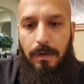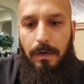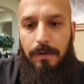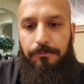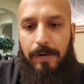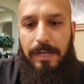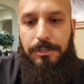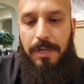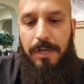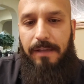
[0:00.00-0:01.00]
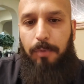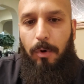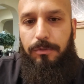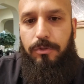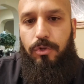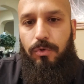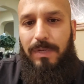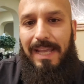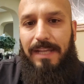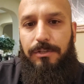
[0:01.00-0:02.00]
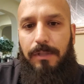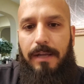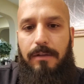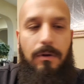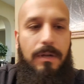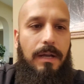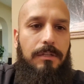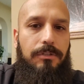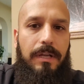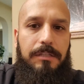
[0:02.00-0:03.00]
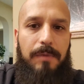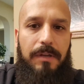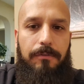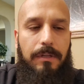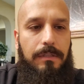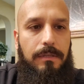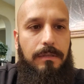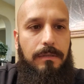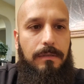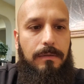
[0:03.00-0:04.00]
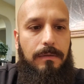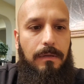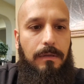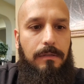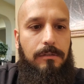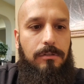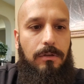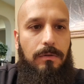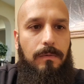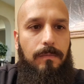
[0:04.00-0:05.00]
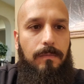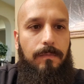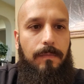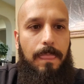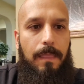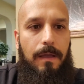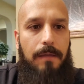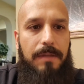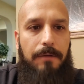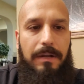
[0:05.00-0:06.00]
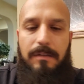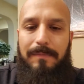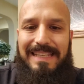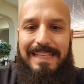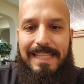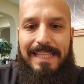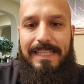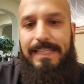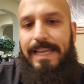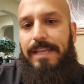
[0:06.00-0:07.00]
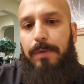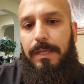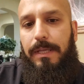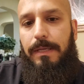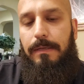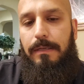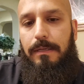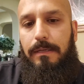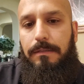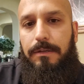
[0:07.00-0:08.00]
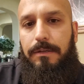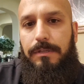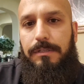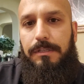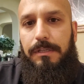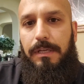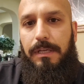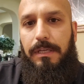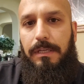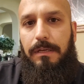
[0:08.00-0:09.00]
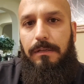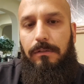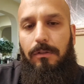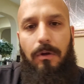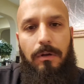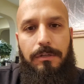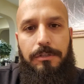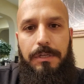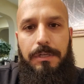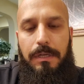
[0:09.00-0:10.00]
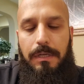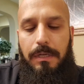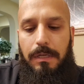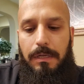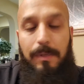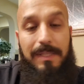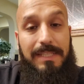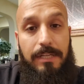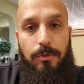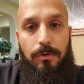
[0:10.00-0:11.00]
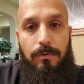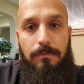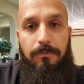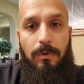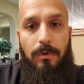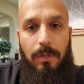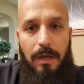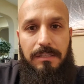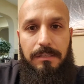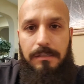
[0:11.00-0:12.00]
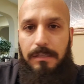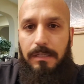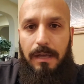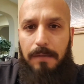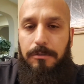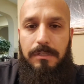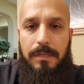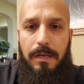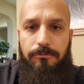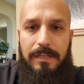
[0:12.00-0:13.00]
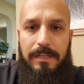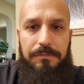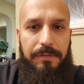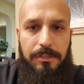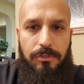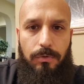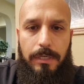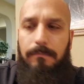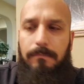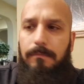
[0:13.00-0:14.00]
Fresh, I have both June and July call contracts, my friend. So I'm not recommending anything to anybody. There is a large potential for losses in options contracts of any sort.